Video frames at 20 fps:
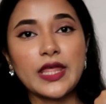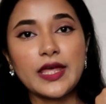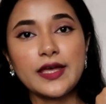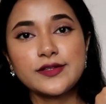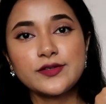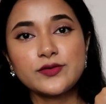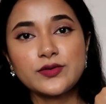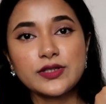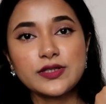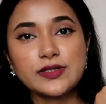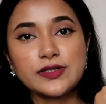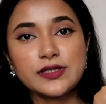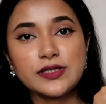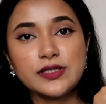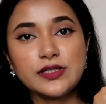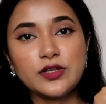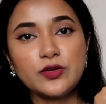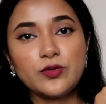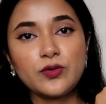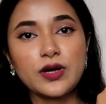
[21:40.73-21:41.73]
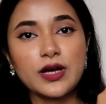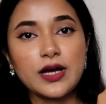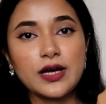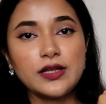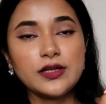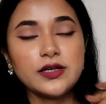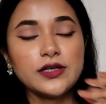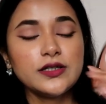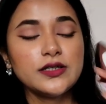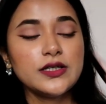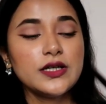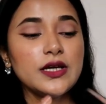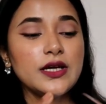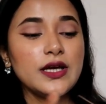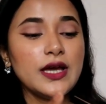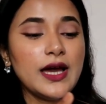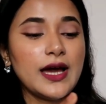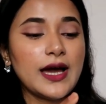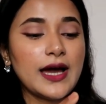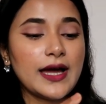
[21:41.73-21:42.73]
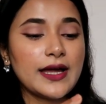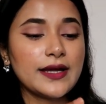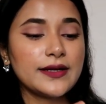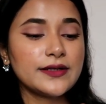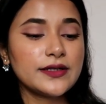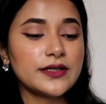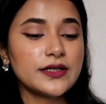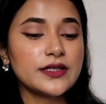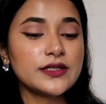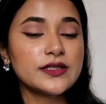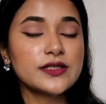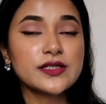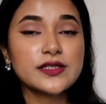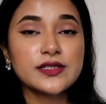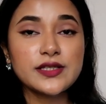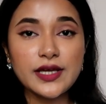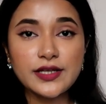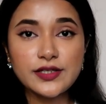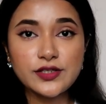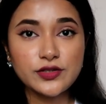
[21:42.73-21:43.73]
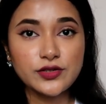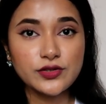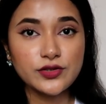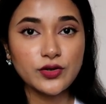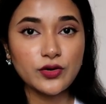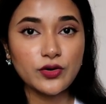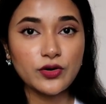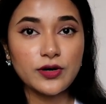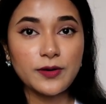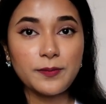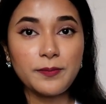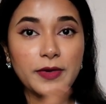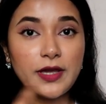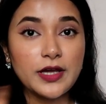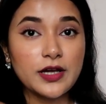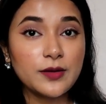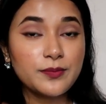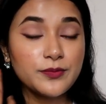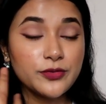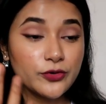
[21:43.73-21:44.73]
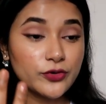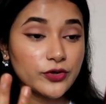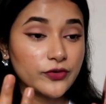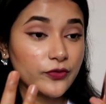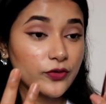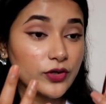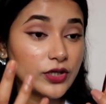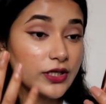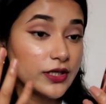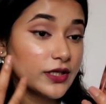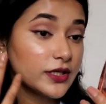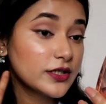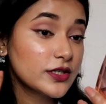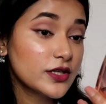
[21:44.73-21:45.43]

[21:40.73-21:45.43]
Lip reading: As you can see, no color, and it sets your makeup beautifully.